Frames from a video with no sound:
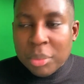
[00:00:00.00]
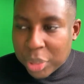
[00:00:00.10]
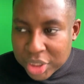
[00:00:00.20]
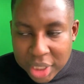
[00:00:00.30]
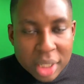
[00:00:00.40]

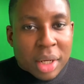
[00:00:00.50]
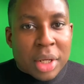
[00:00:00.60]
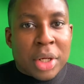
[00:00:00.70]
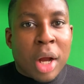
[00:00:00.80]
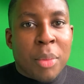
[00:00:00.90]
particular
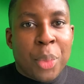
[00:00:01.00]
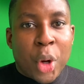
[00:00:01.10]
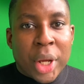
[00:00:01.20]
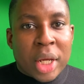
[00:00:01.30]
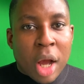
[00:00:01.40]
young
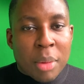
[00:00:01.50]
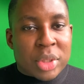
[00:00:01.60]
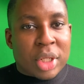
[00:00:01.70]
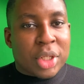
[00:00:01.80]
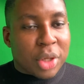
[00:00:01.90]
boy
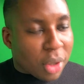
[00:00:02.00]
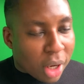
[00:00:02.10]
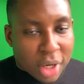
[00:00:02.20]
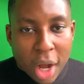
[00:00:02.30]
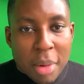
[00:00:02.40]
comes into
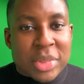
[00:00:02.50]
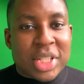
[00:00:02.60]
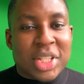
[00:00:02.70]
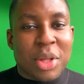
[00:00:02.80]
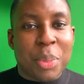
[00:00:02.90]

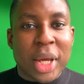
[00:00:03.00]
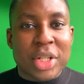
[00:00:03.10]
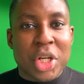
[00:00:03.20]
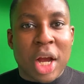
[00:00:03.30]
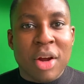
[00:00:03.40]
the
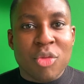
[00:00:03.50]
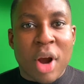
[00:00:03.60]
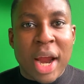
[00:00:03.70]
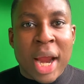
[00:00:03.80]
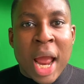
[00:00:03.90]
picture,
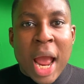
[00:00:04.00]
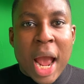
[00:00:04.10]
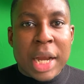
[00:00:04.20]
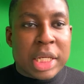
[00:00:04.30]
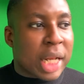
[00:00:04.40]
right?
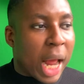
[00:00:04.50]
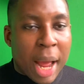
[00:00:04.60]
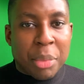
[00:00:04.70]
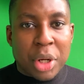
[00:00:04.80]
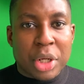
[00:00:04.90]
And he's like,
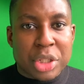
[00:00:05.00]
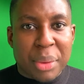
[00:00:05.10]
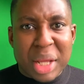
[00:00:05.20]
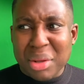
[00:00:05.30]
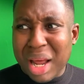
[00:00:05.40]
I'm gonna do
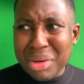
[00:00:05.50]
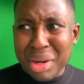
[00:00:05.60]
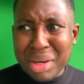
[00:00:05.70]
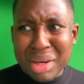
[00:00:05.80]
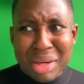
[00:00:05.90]
it. And they're like,
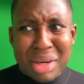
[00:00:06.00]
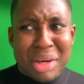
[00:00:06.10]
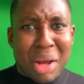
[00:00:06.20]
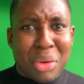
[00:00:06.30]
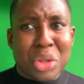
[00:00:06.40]

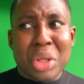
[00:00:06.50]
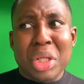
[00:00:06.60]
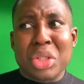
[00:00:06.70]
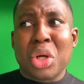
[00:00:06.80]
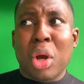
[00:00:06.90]
no, you
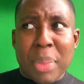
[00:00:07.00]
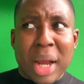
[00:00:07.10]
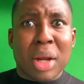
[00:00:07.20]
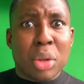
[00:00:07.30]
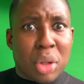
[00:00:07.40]
need to go
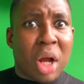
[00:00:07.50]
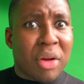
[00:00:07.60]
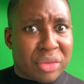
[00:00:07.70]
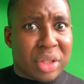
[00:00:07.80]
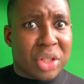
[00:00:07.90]
back and look
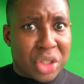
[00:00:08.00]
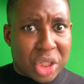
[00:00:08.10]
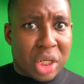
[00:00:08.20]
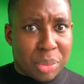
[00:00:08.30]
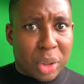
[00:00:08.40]
after the
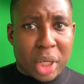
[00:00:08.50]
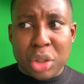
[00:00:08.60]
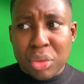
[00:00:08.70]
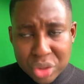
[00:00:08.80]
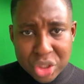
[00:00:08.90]
sheep, okay?
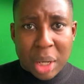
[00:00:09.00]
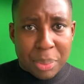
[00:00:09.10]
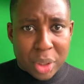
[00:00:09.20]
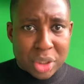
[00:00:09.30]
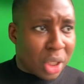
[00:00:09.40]
You're a
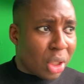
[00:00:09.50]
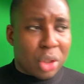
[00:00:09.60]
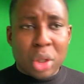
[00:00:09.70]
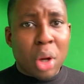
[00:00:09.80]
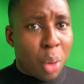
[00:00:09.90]
shepherd.
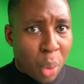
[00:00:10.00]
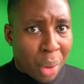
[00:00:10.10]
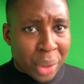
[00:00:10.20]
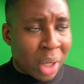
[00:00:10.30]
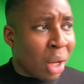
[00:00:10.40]
You're not a
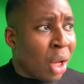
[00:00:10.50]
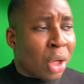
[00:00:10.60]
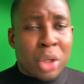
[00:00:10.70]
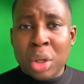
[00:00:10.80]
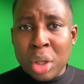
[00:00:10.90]
warrior,
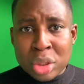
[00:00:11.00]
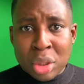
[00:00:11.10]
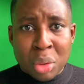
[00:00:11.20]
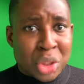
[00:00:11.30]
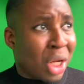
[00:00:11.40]
you're not a
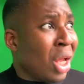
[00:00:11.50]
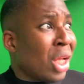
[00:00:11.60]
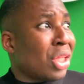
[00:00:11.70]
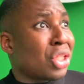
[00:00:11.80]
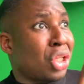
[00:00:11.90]
soldier.
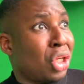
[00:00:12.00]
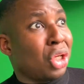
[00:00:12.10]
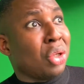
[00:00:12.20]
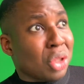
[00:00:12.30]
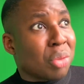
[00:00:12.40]
This
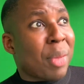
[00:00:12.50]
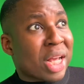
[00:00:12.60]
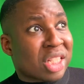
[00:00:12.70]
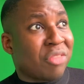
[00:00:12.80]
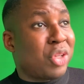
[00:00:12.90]
huge,
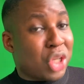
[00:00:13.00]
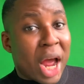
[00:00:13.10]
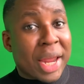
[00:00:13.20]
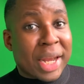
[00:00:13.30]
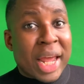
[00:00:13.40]
massive
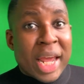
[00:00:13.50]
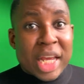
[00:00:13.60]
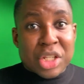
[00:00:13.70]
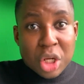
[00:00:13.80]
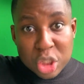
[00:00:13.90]
giant is gonna